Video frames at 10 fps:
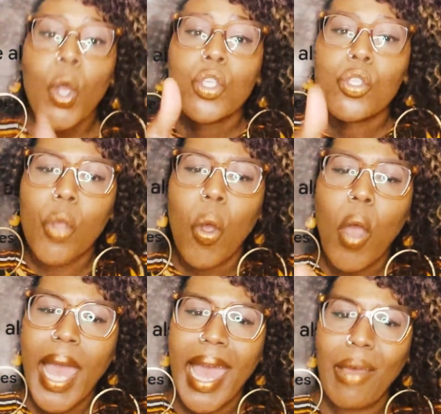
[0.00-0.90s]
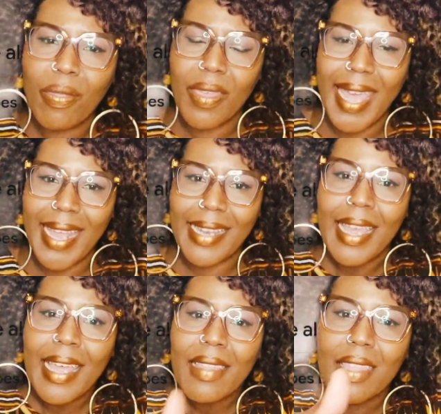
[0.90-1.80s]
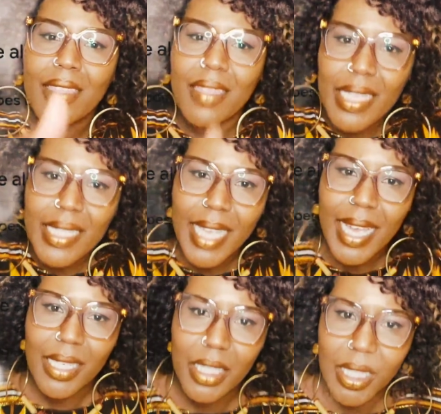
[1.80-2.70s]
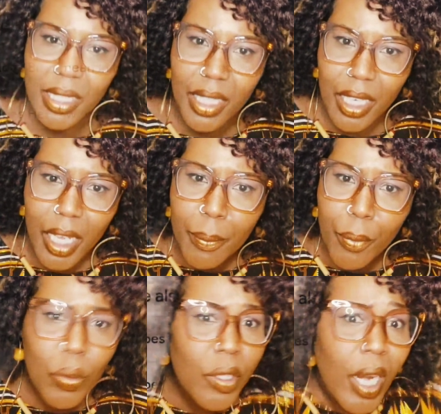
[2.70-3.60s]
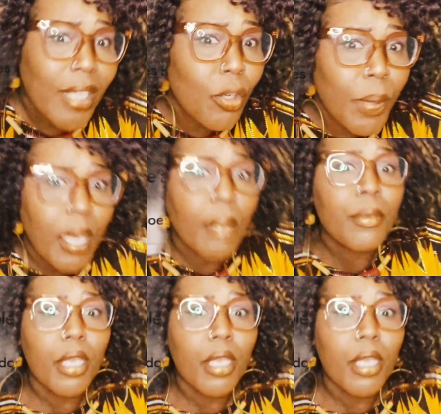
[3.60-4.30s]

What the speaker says: So how then did this ancient Hebrew turn to become